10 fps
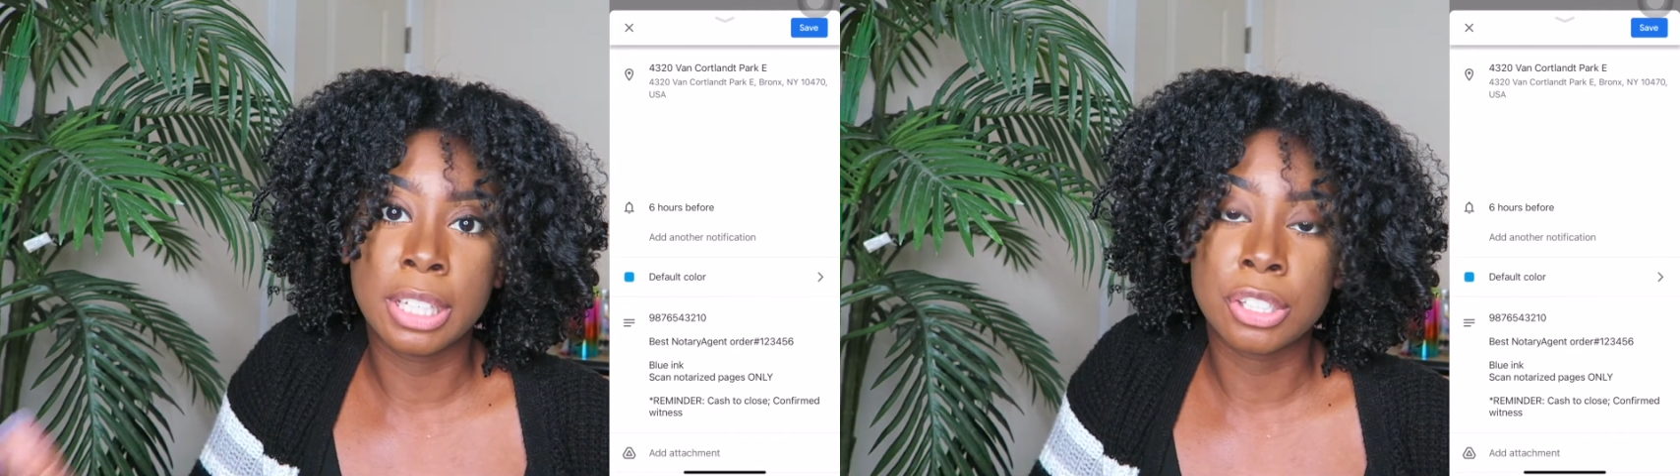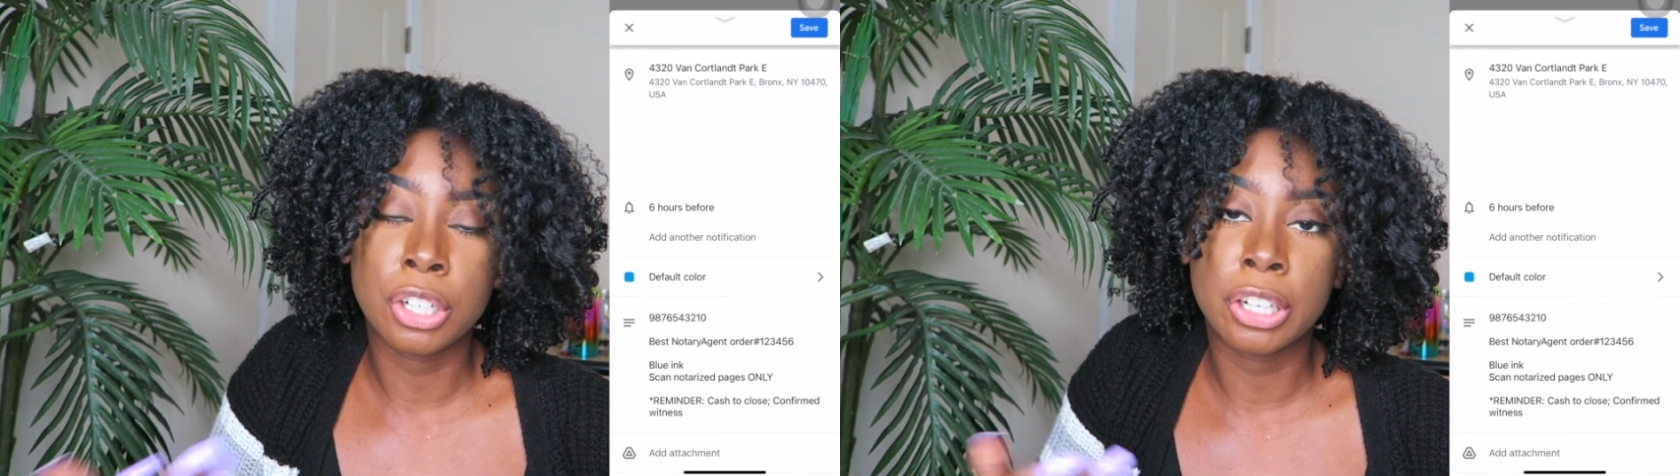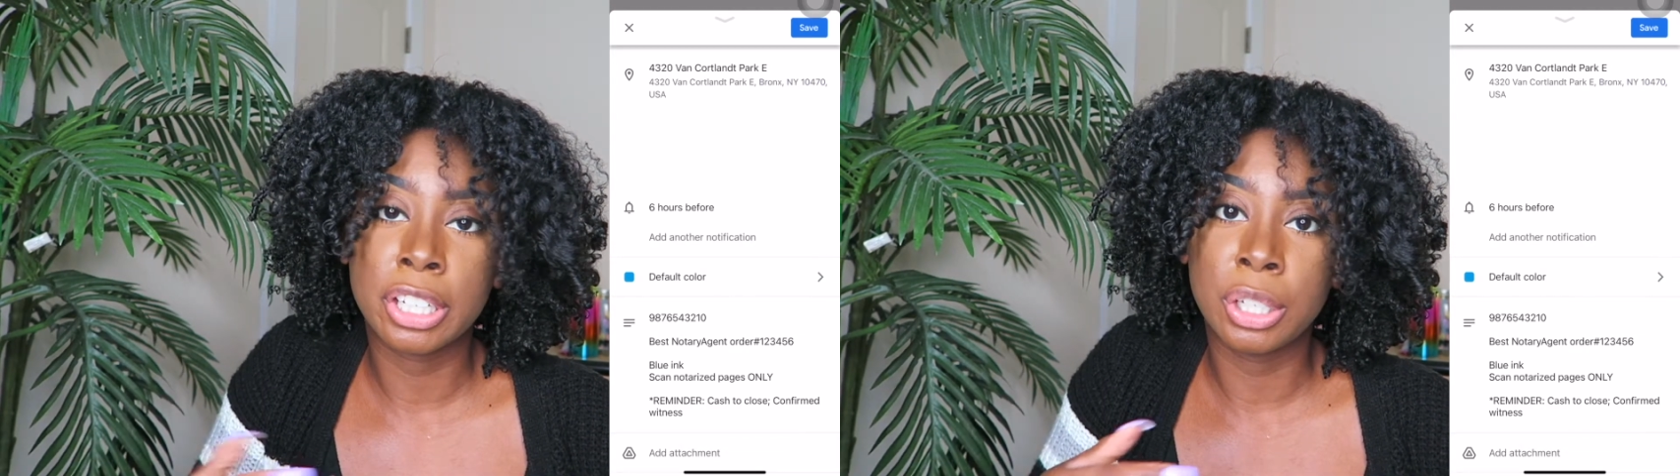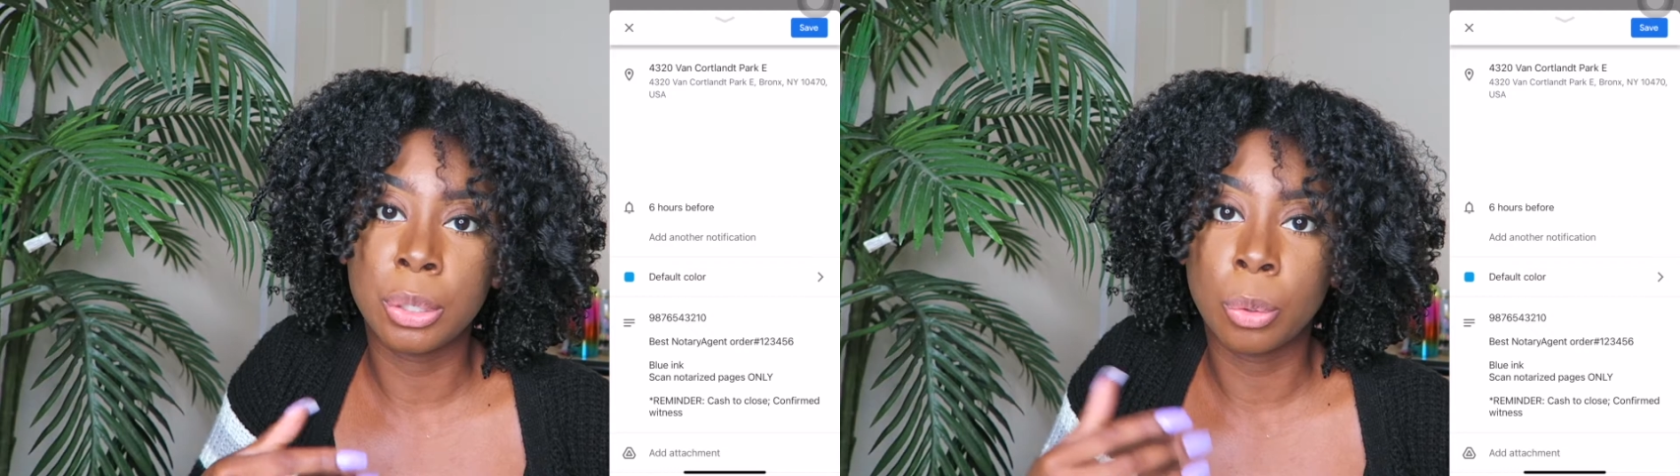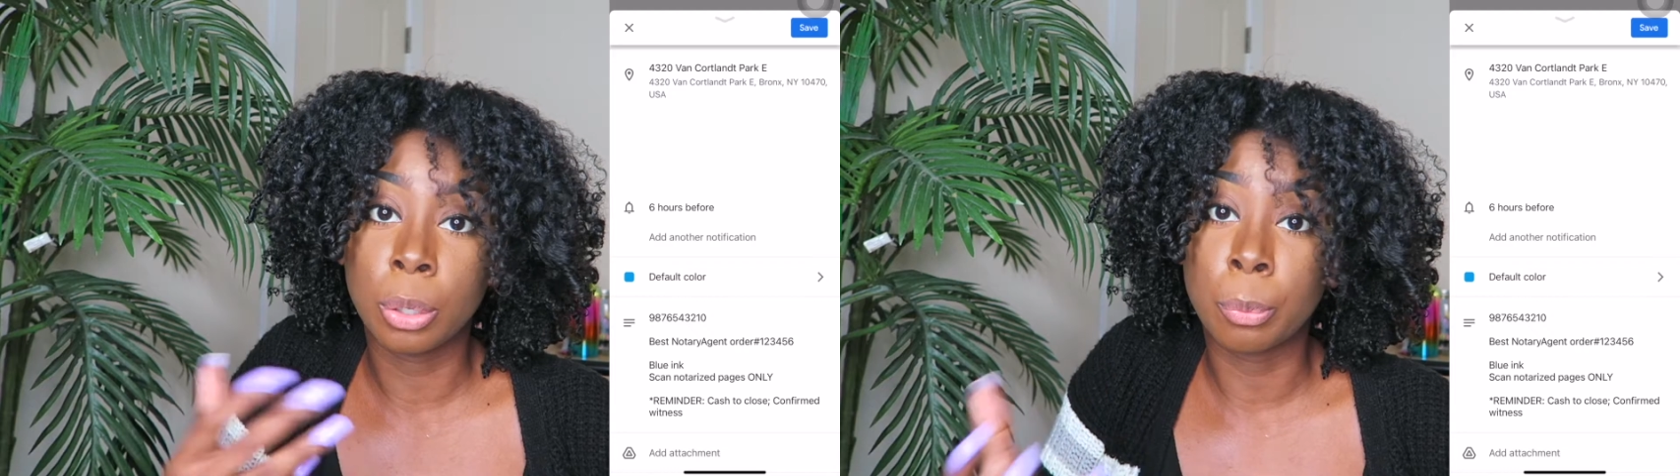attorney
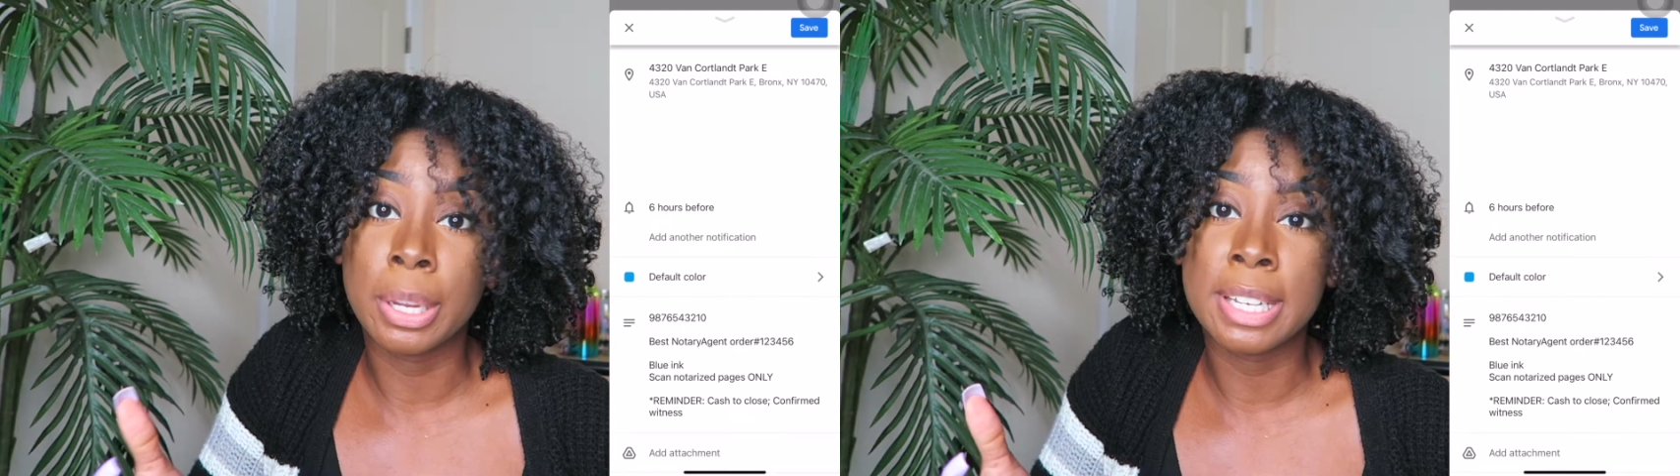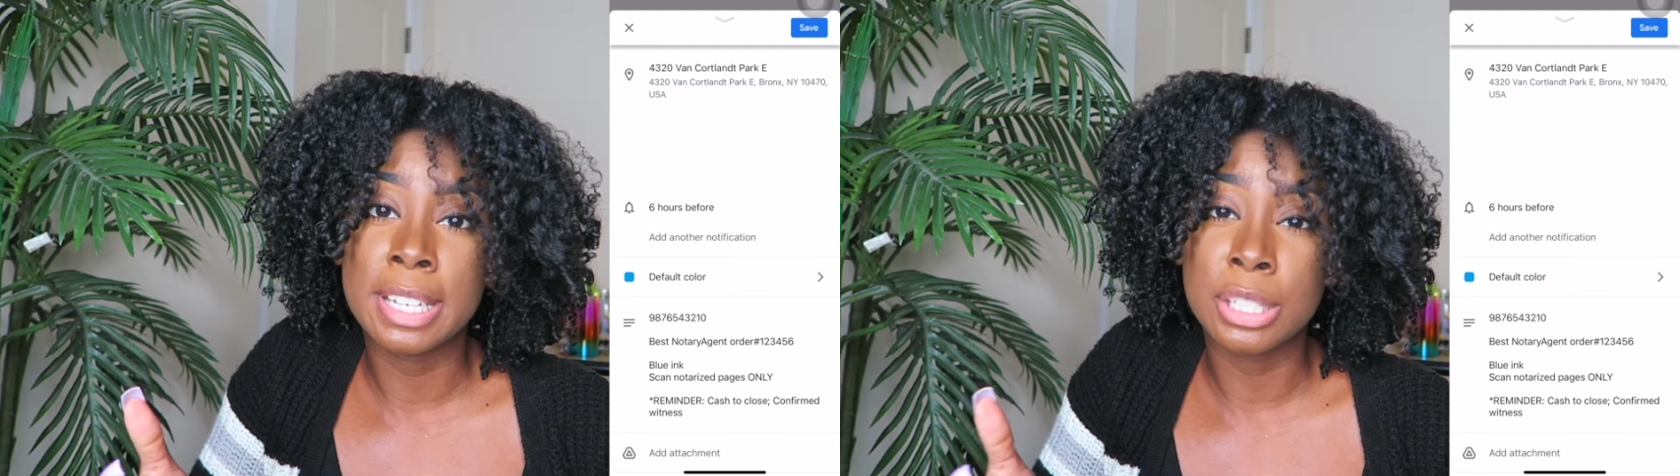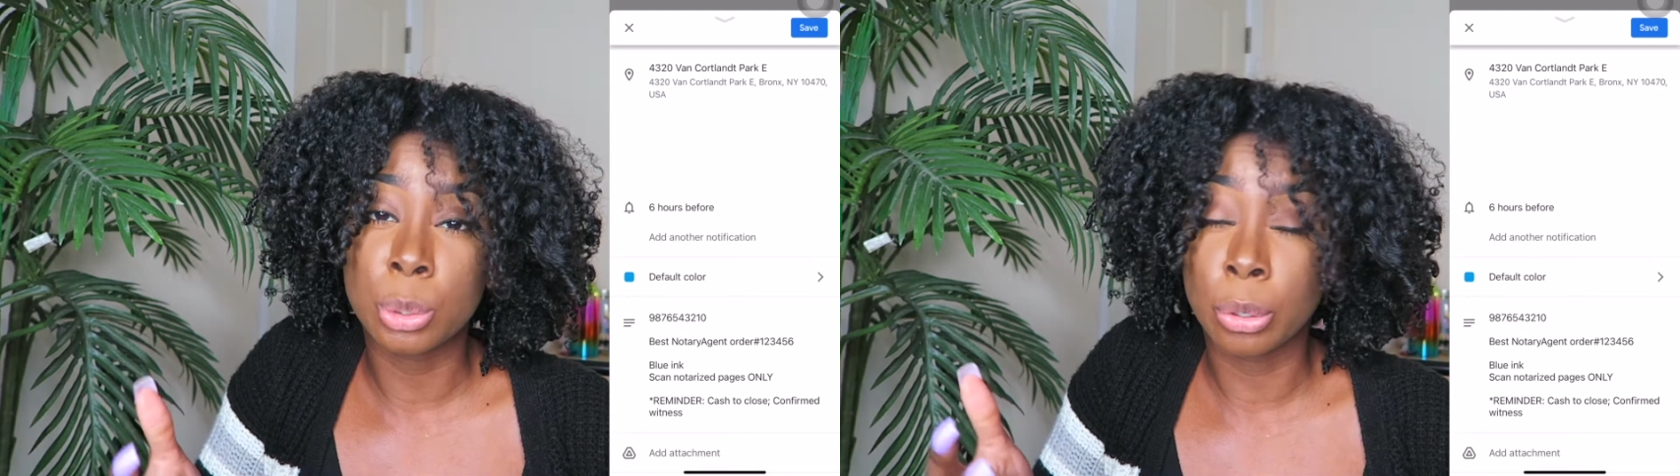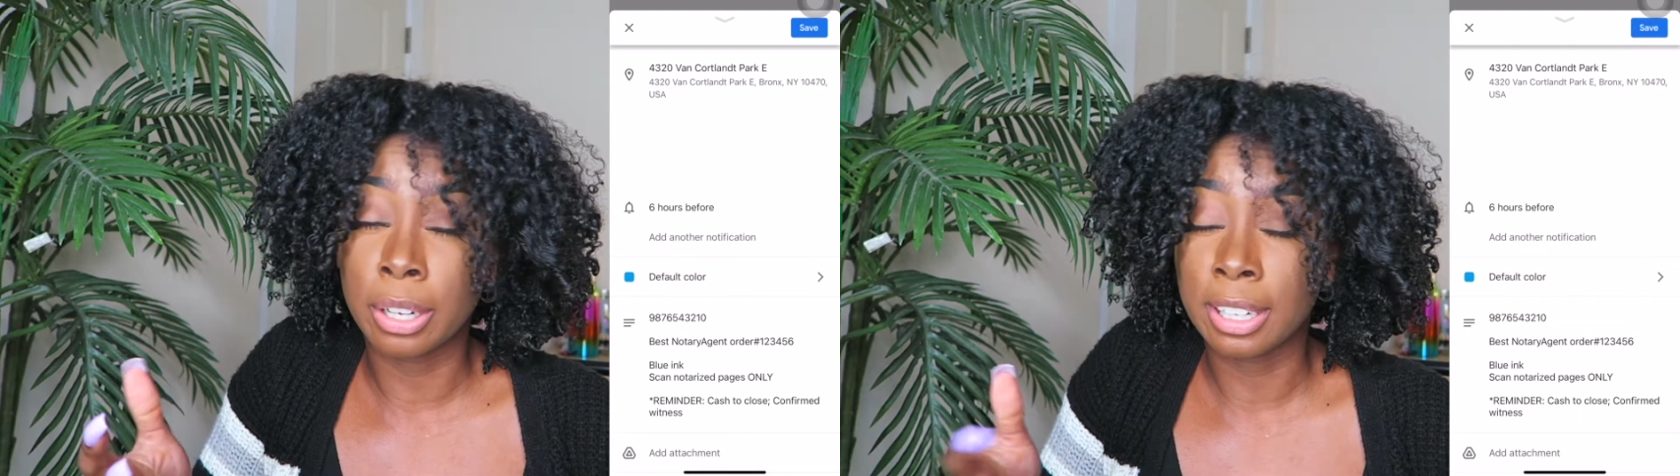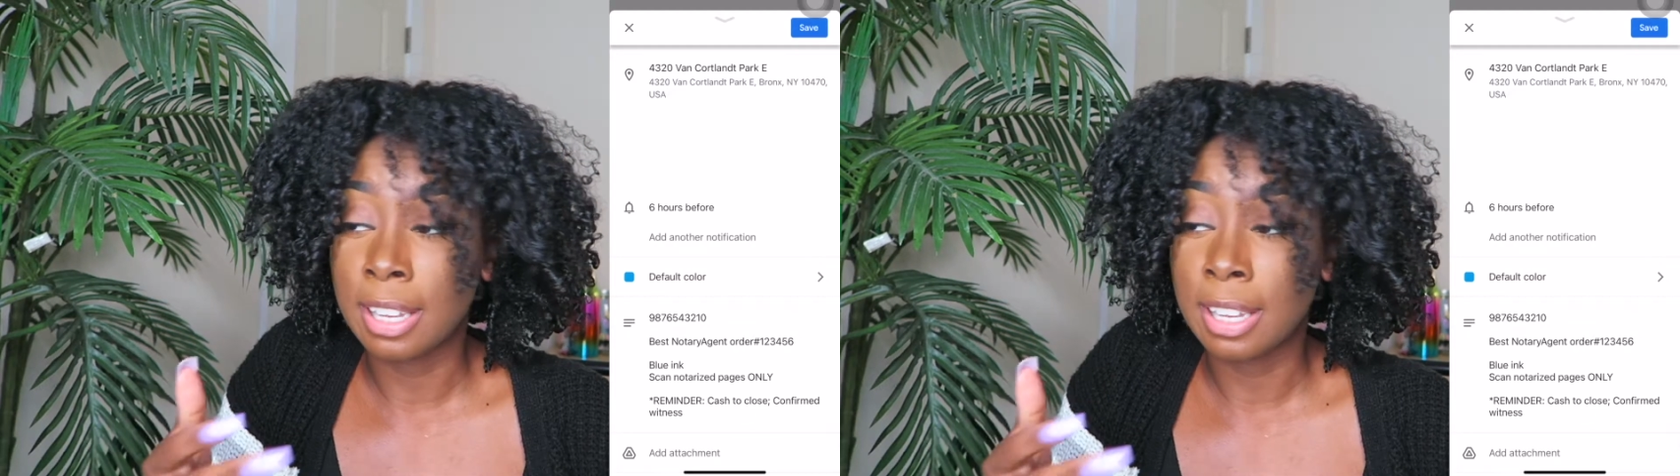or witness or